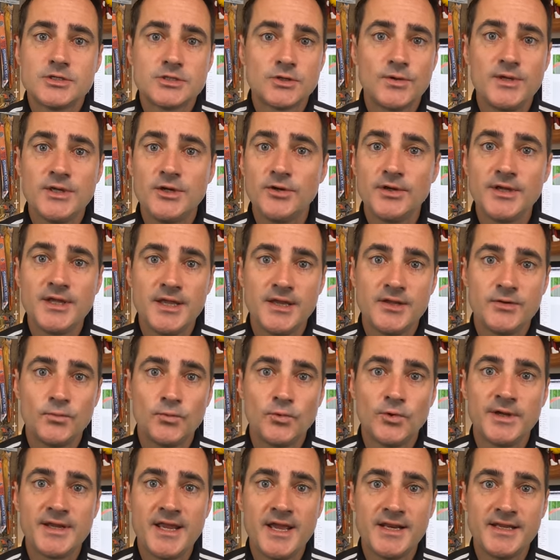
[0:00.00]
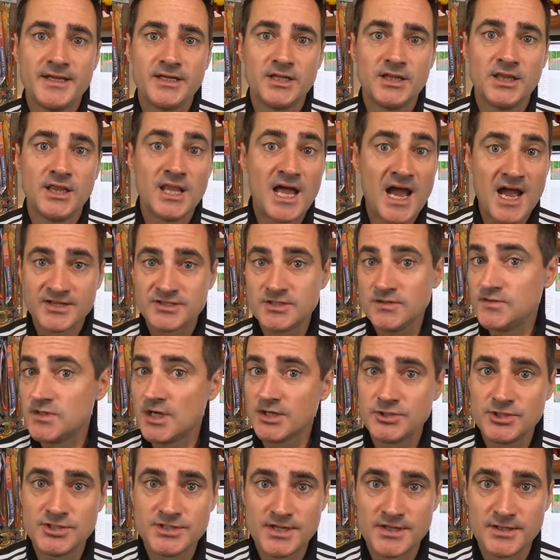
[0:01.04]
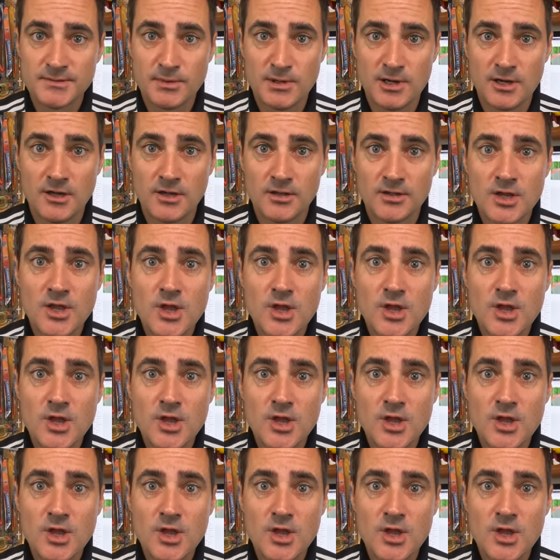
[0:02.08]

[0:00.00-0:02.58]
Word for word: So here again, we're getting lots of touches on the ball.